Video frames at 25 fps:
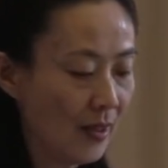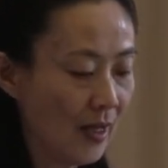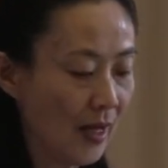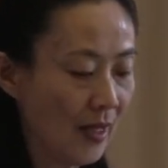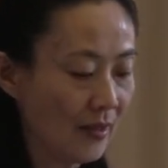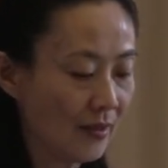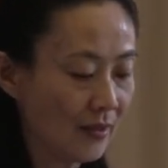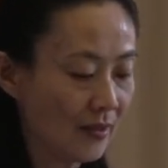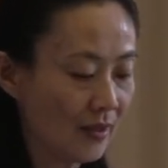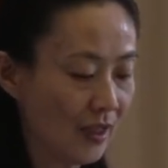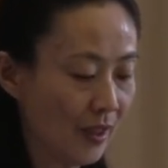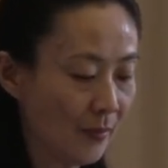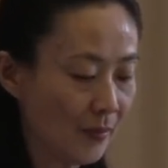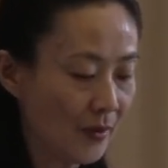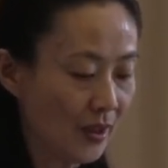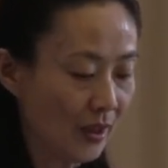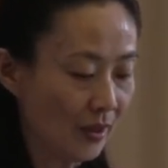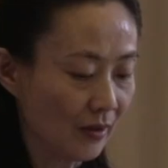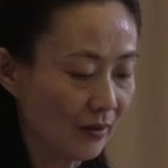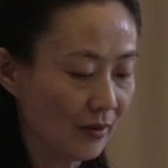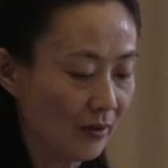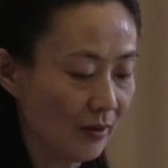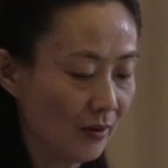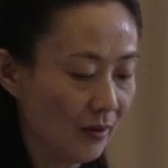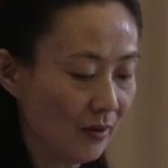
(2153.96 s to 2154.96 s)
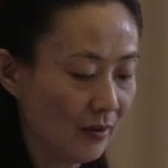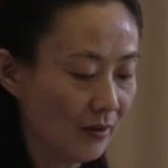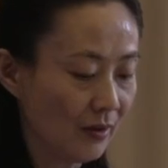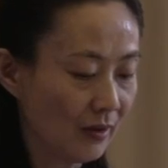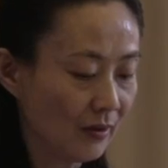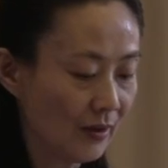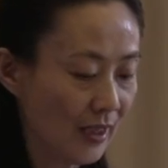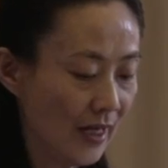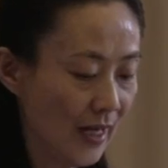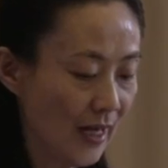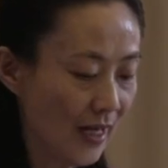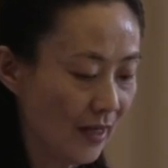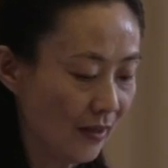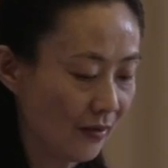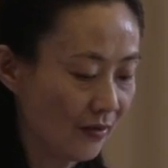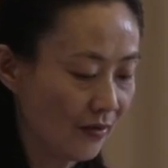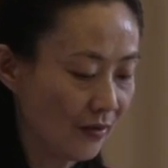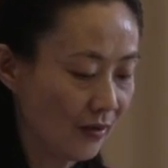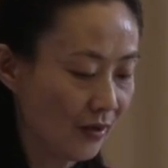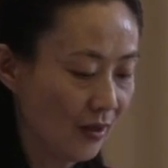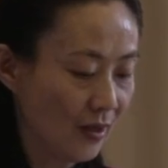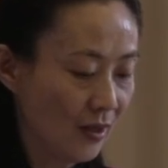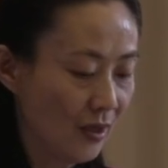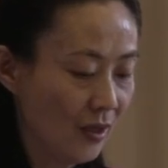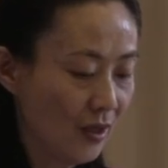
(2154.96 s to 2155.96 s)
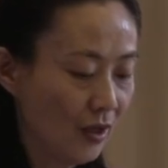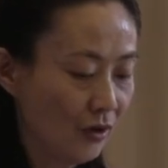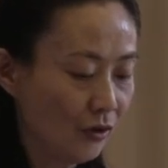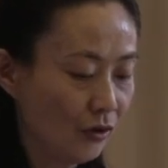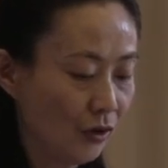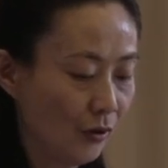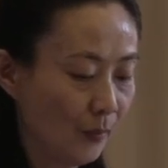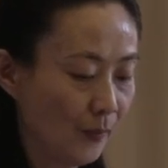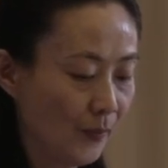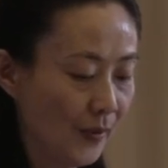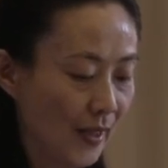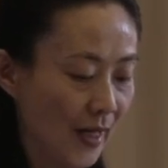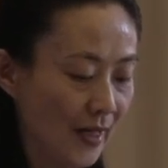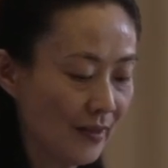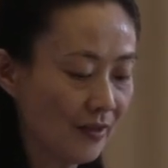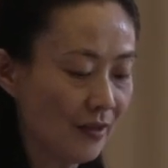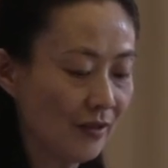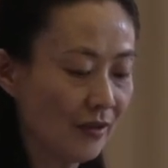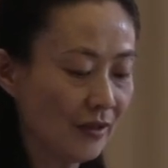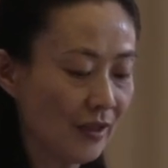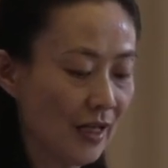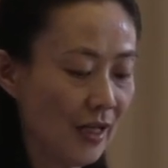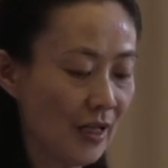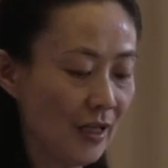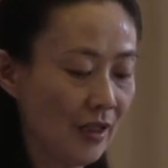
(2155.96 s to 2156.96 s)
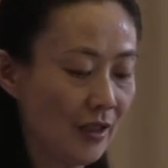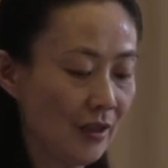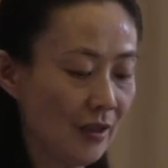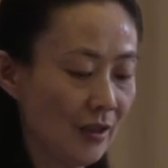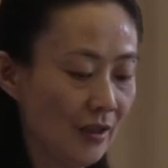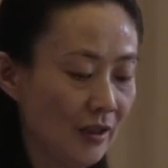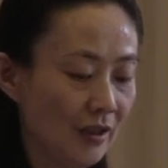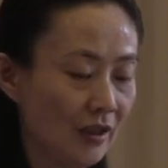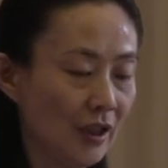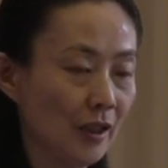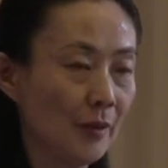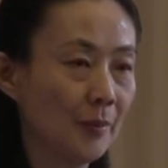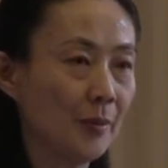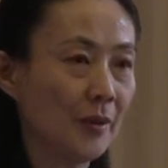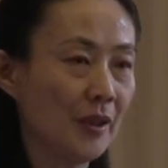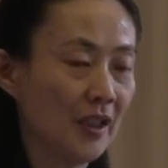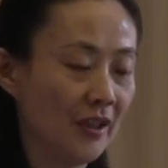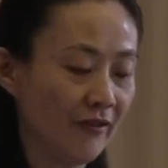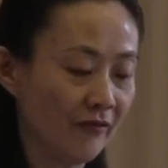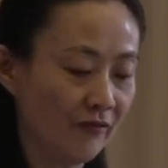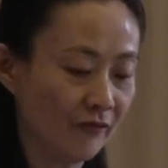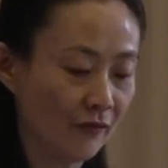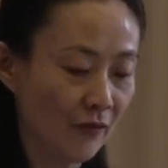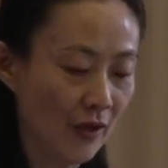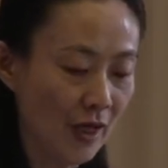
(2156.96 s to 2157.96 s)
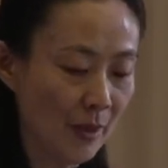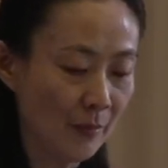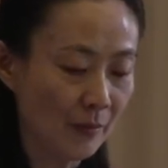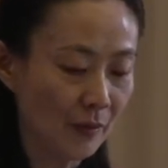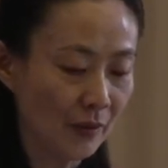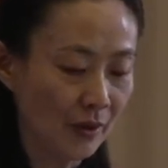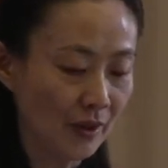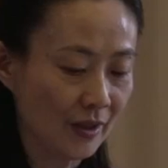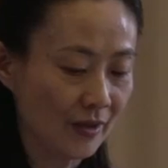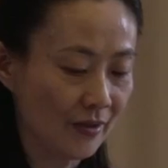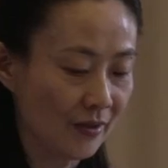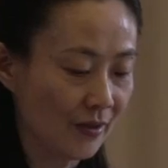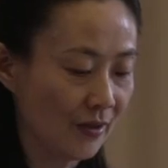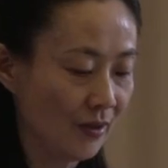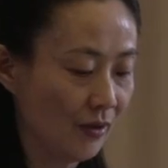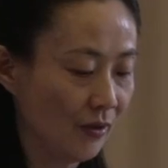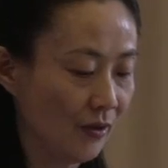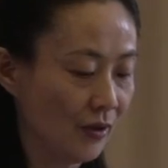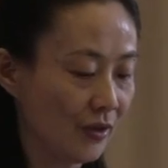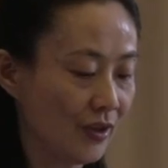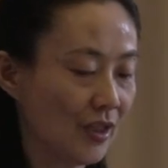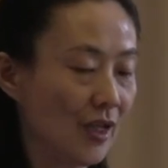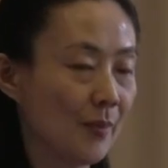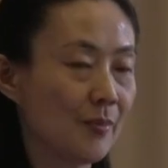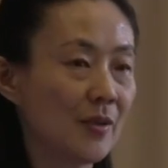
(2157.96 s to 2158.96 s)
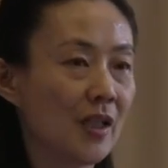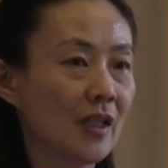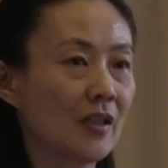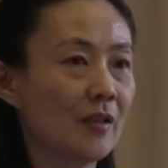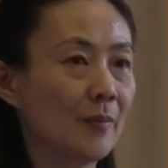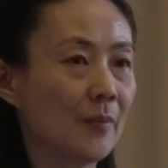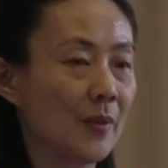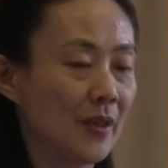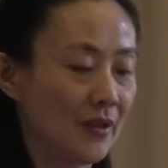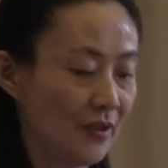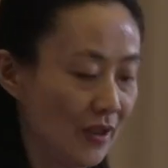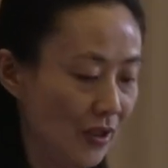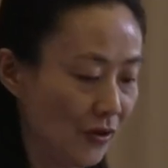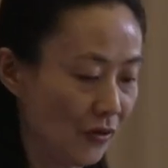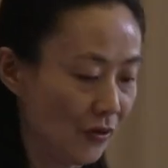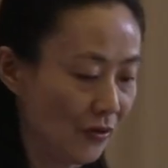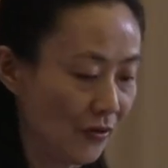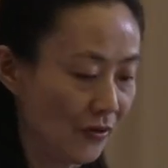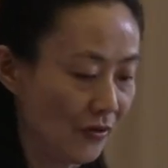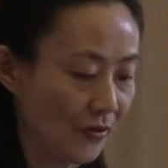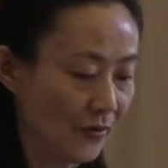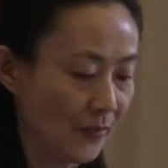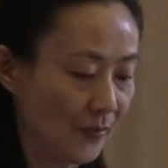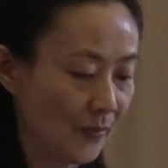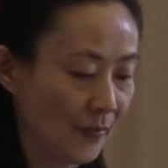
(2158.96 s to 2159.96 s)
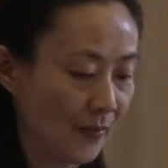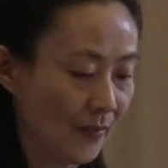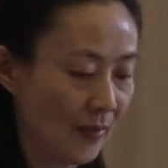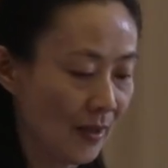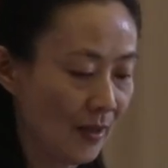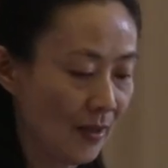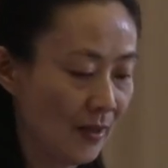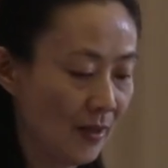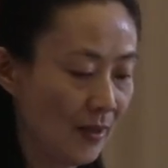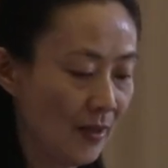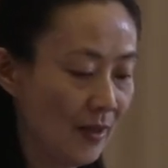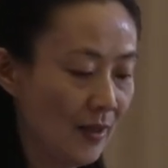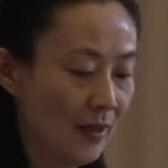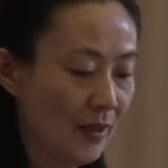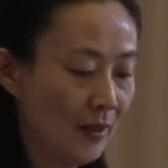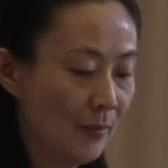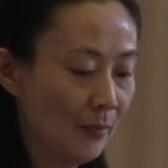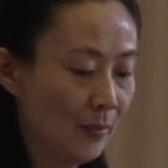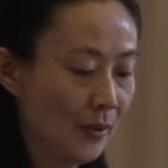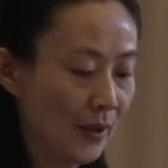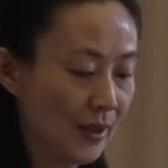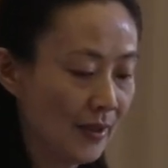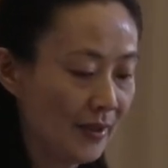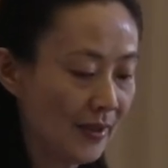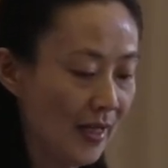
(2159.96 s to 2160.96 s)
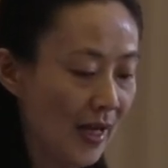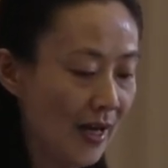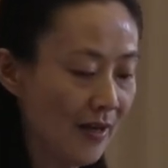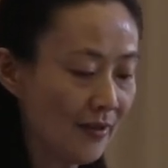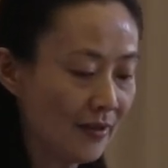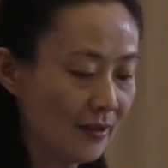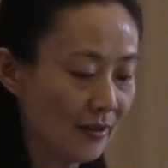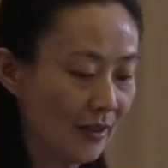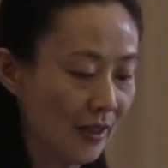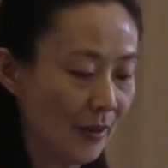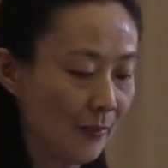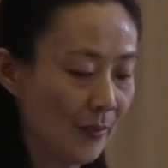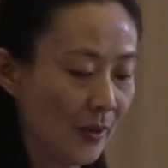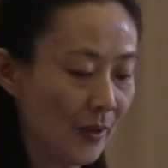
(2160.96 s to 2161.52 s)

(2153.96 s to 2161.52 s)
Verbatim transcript: and subject the text to present-day interpretive frameworks or subject positions. Precisely